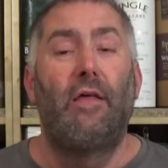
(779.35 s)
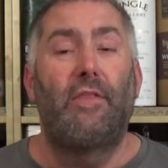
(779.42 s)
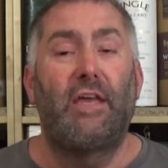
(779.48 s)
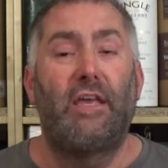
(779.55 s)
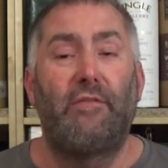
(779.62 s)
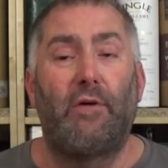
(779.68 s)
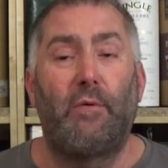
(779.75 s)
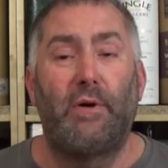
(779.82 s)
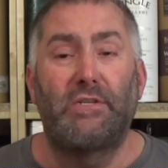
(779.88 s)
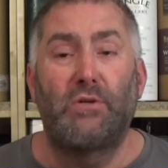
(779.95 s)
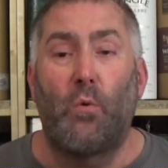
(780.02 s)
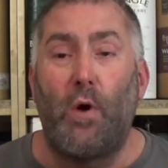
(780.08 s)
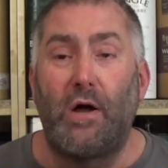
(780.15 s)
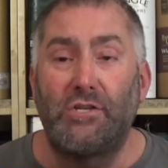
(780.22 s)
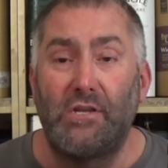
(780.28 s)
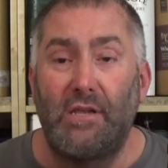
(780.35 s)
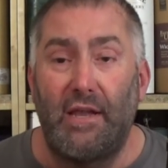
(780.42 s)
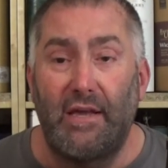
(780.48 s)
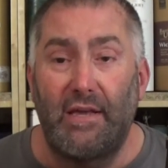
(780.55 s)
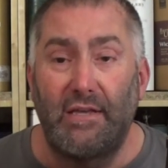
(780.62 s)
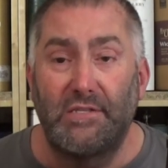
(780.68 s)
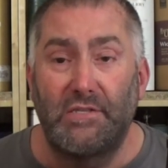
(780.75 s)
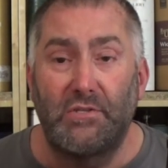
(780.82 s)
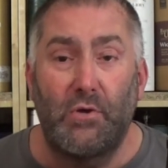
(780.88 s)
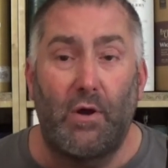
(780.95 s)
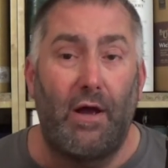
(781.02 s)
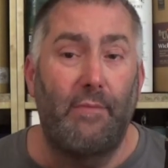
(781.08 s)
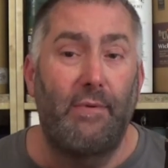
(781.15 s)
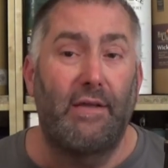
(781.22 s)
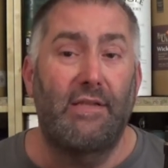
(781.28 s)
Thank you very much for watching, liking,
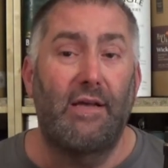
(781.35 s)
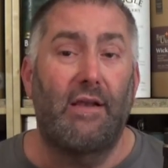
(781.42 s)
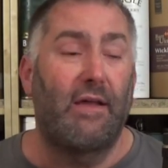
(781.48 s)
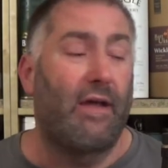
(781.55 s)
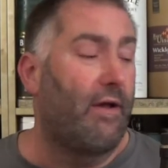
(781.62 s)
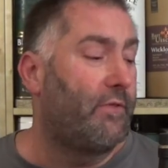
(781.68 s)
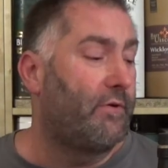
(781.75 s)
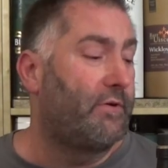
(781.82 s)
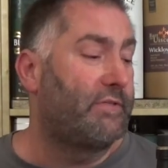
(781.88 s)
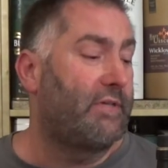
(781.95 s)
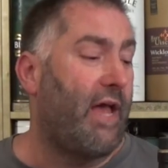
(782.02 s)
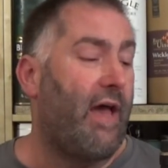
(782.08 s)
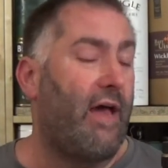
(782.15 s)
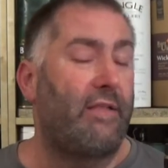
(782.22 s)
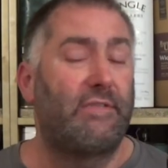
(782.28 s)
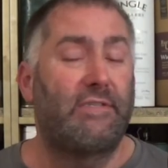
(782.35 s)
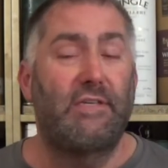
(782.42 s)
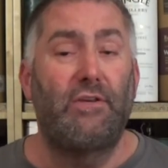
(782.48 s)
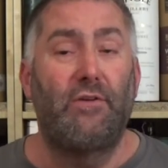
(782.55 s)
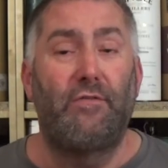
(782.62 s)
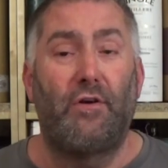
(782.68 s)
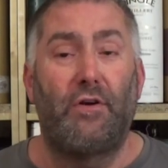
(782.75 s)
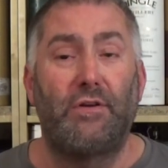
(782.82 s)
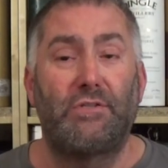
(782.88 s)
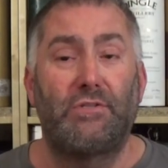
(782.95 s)
subscribing, telling others, and see you very